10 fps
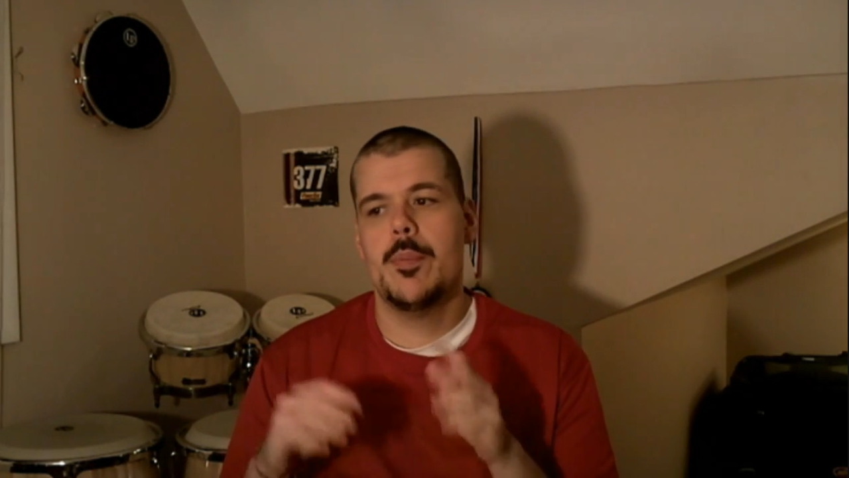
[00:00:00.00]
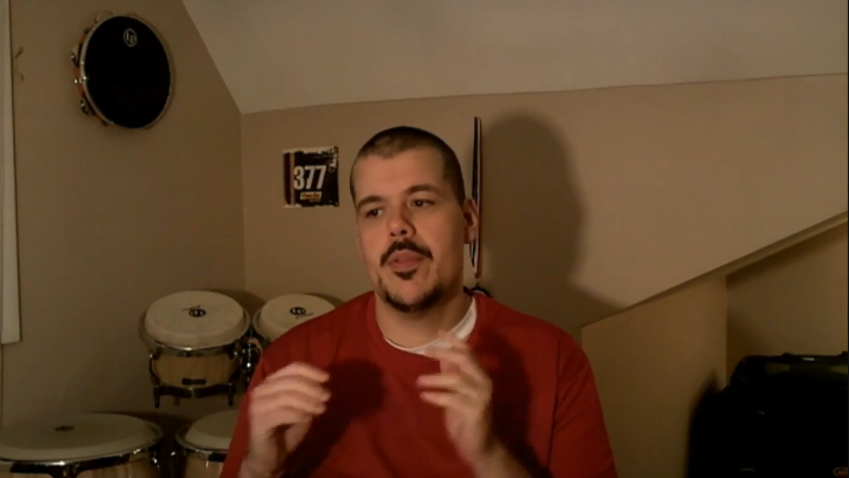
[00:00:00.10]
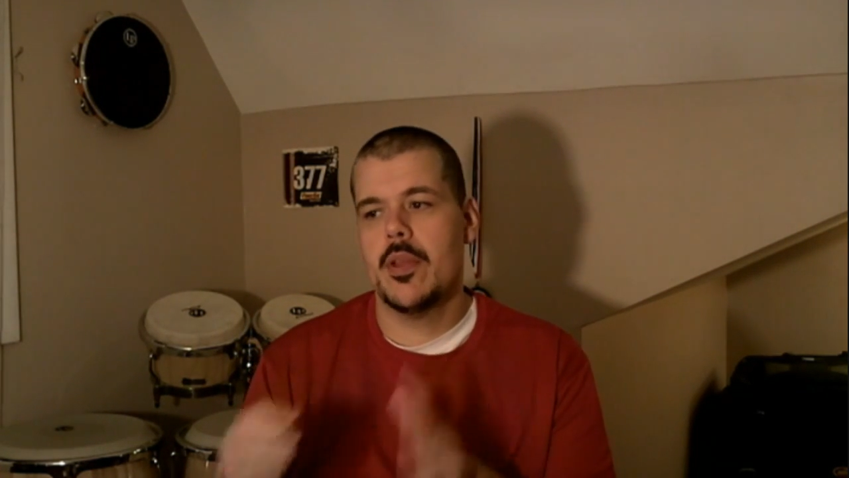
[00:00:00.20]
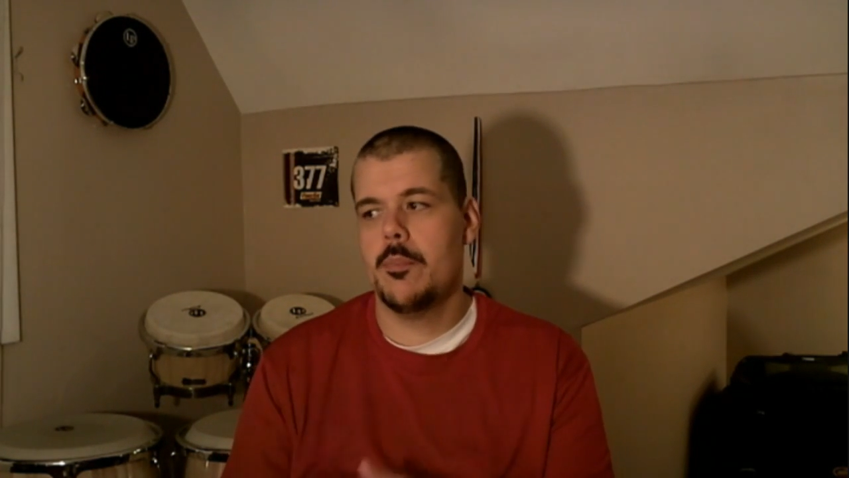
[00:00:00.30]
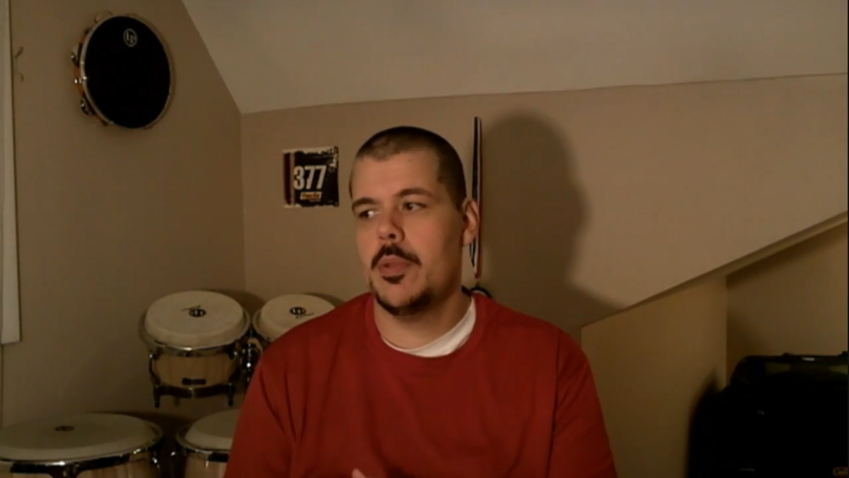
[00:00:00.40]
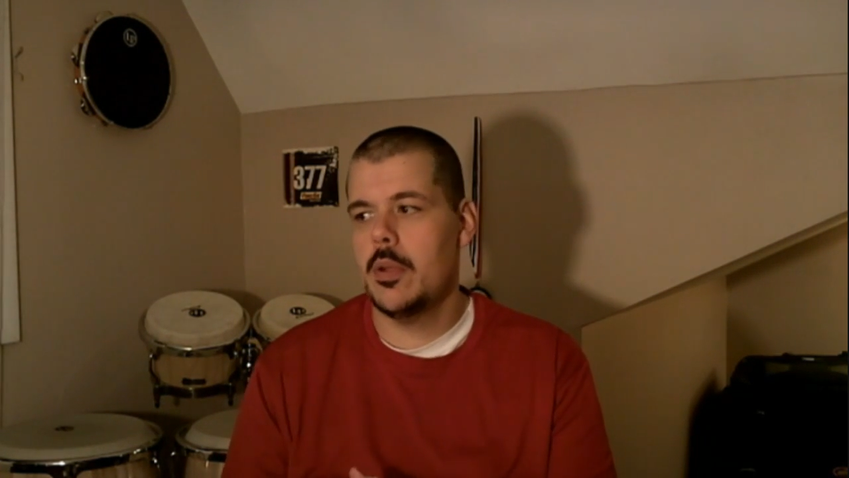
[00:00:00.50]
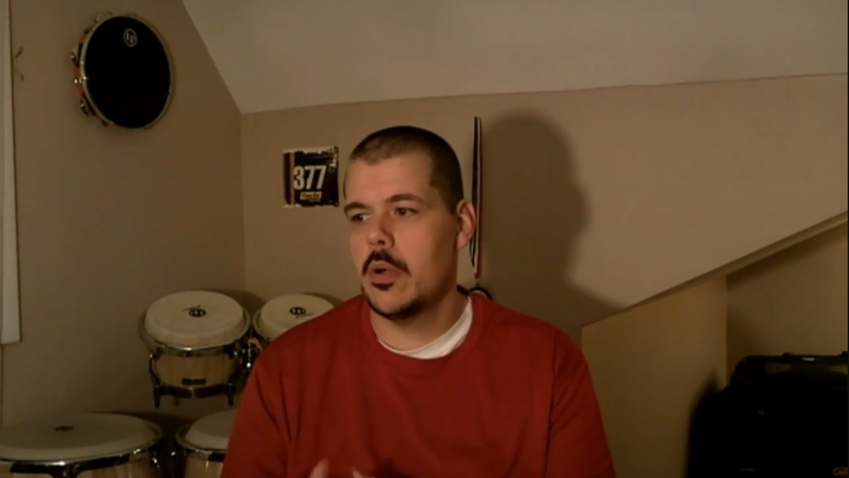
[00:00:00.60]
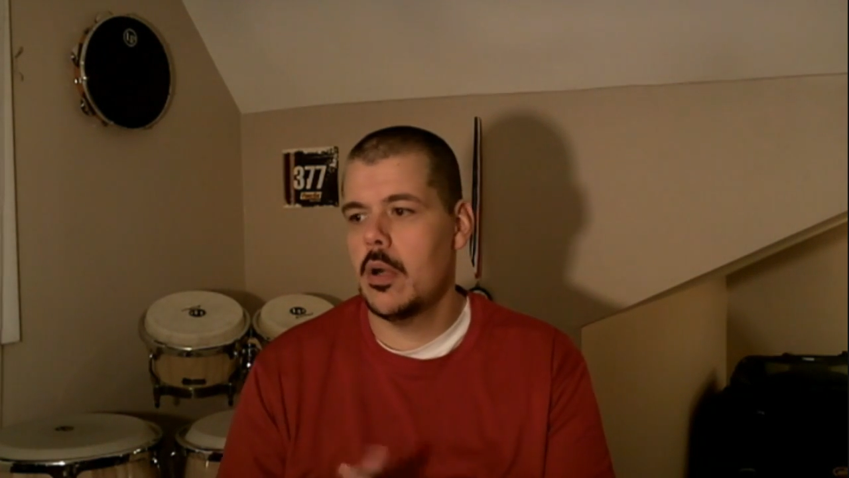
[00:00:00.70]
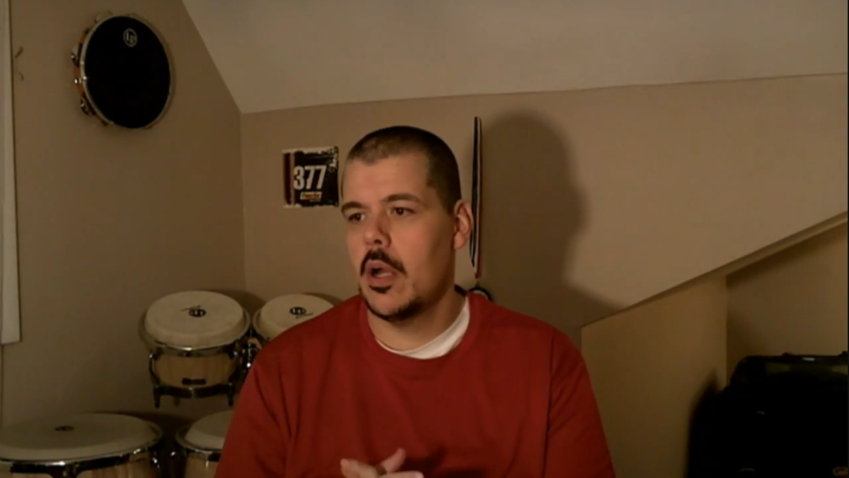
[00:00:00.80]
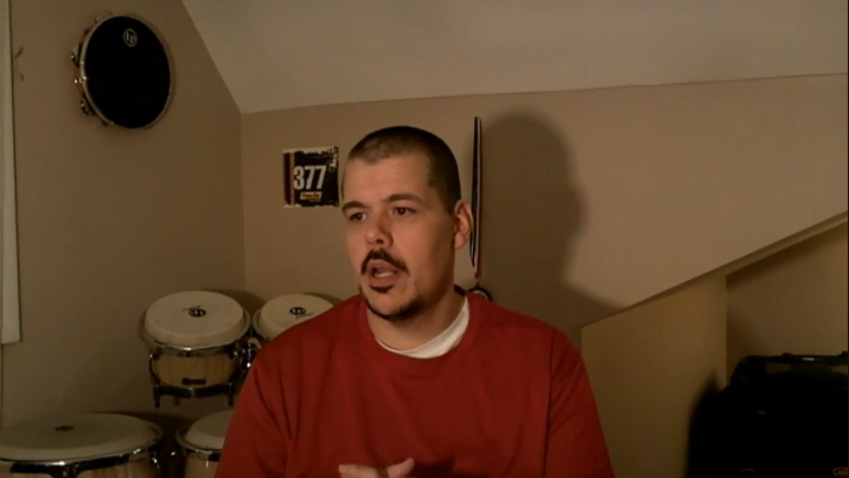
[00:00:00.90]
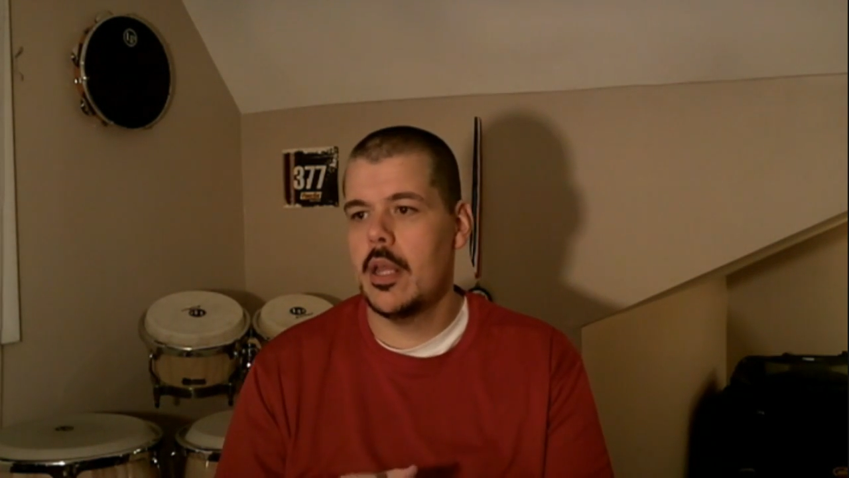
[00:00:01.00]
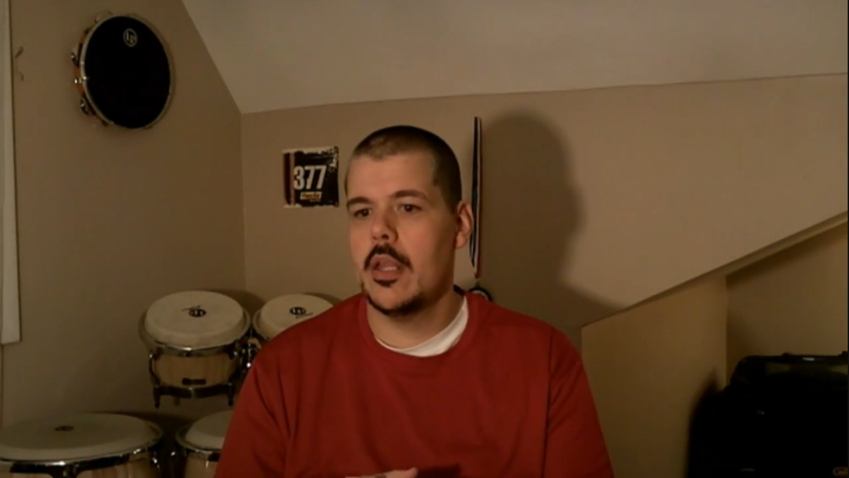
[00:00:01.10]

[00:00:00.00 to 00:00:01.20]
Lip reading: We put the computer on